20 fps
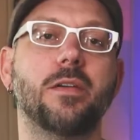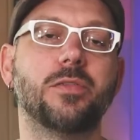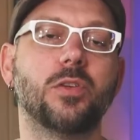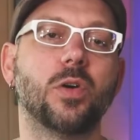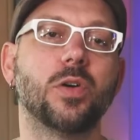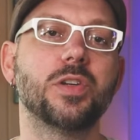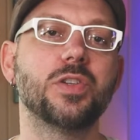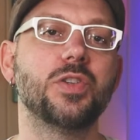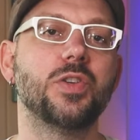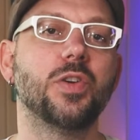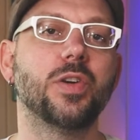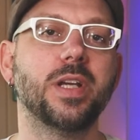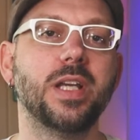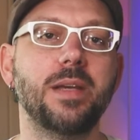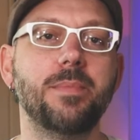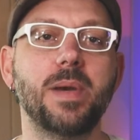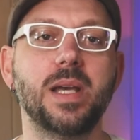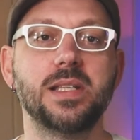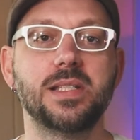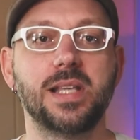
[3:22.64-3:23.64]
Of course, your
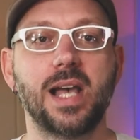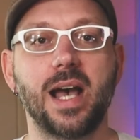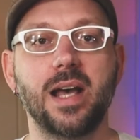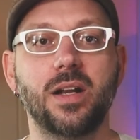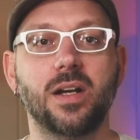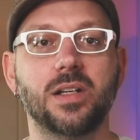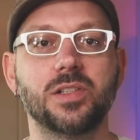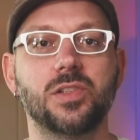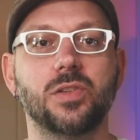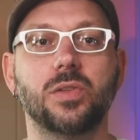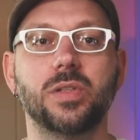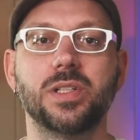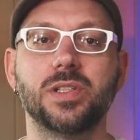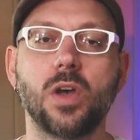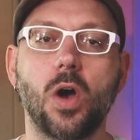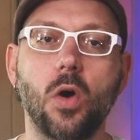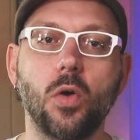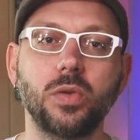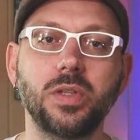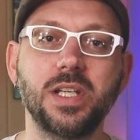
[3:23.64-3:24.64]
eBay side hustle
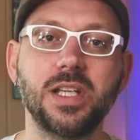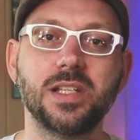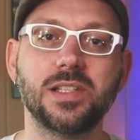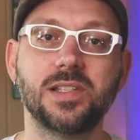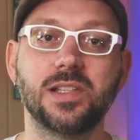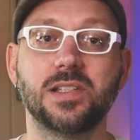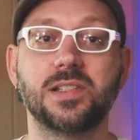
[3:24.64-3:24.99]
is only as